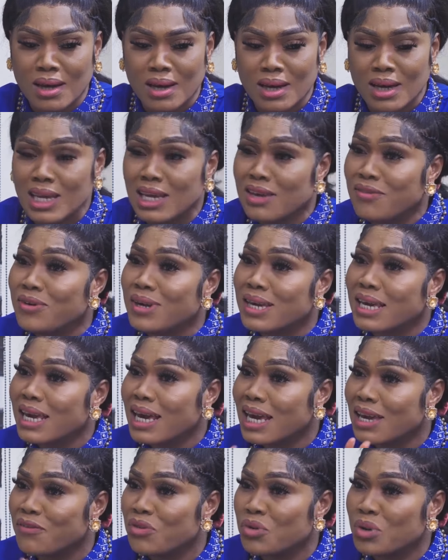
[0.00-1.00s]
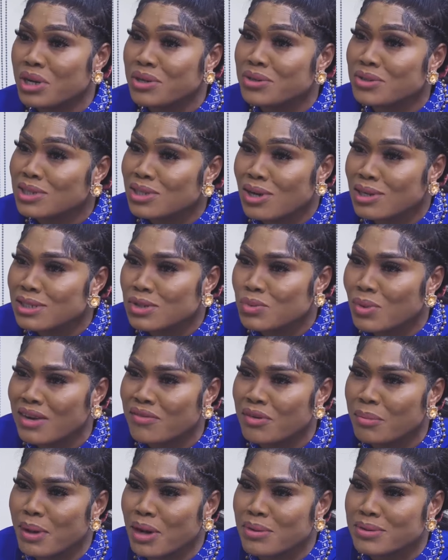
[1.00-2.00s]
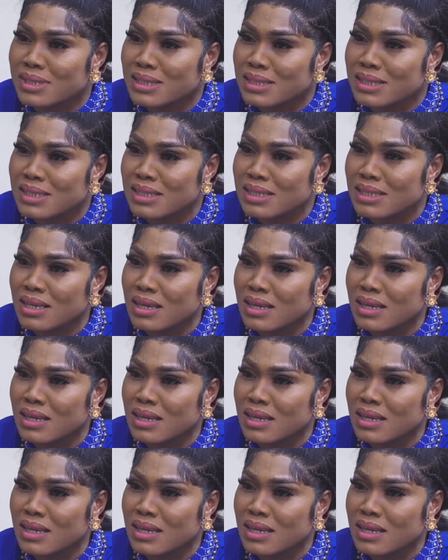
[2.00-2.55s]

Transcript: He didn't even care if you were going to tell his wife about it.